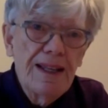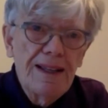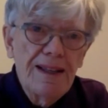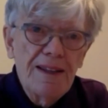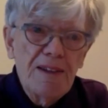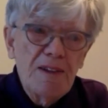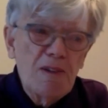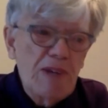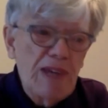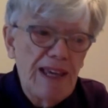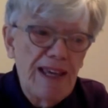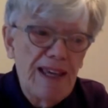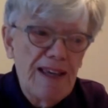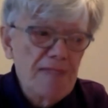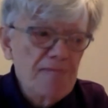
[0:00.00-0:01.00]

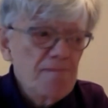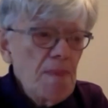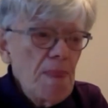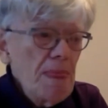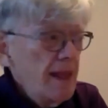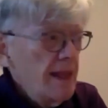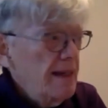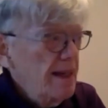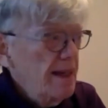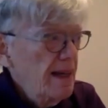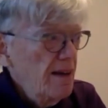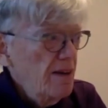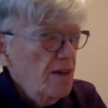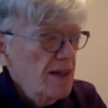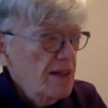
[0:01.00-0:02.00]
Okay,
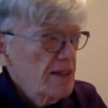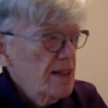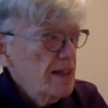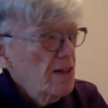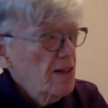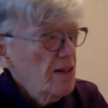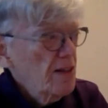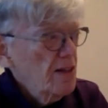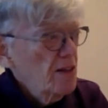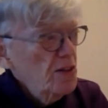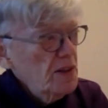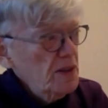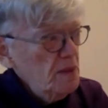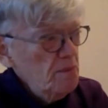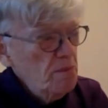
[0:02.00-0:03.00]
Now let's take a look
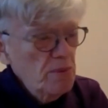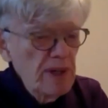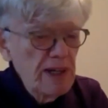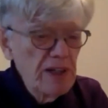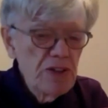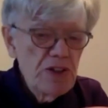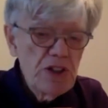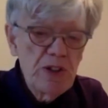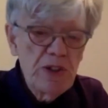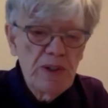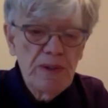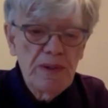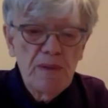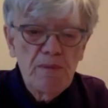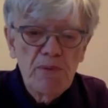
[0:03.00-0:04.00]
at the bridge.
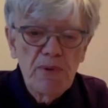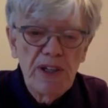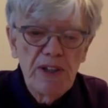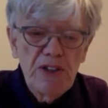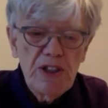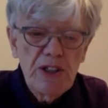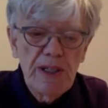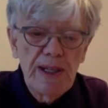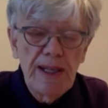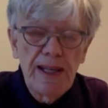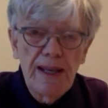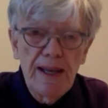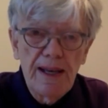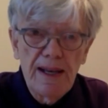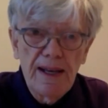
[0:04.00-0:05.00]
The bridge
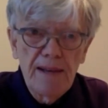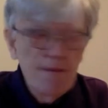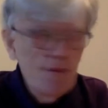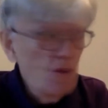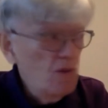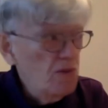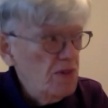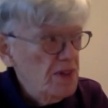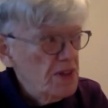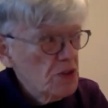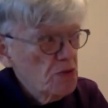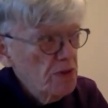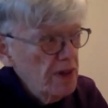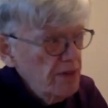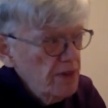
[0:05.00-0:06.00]
over this
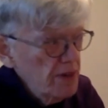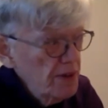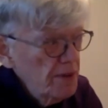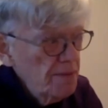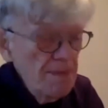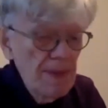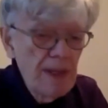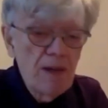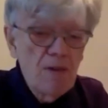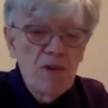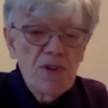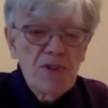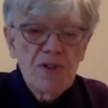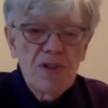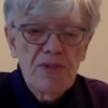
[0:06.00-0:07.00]
river was
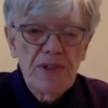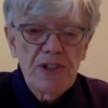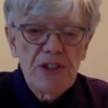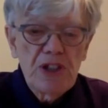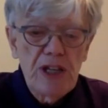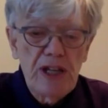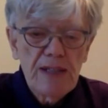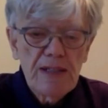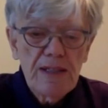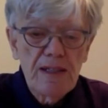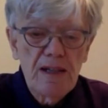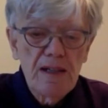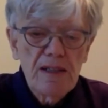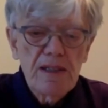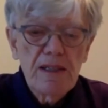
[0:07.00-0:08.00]
sort of a
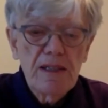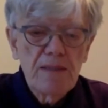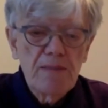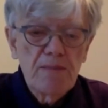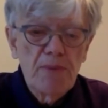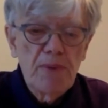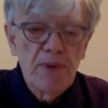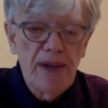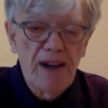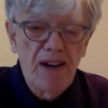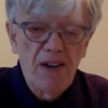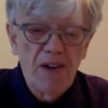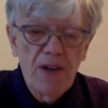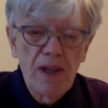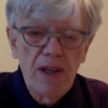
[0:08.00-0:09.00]
chestnut brown,
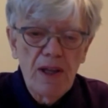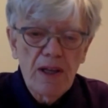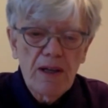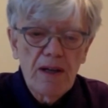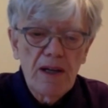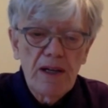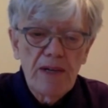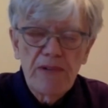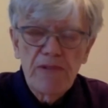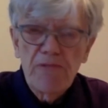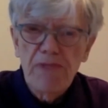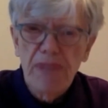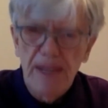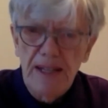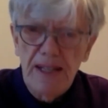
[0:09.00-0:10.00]
kind of a
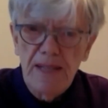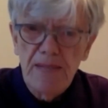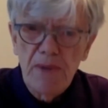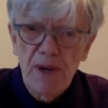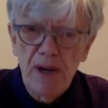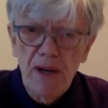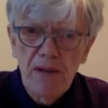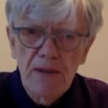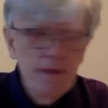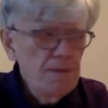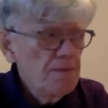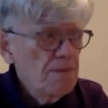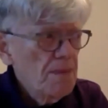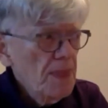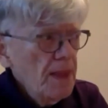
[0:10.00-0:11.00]
reddy brown.
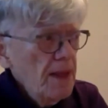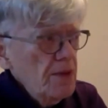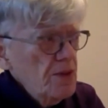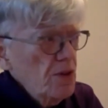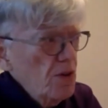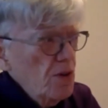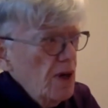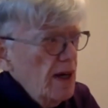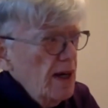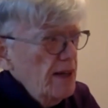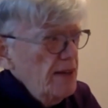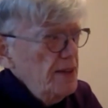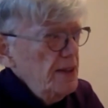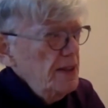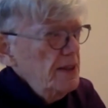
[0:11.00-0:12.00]
So I
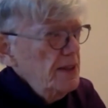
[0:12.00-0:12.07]
did,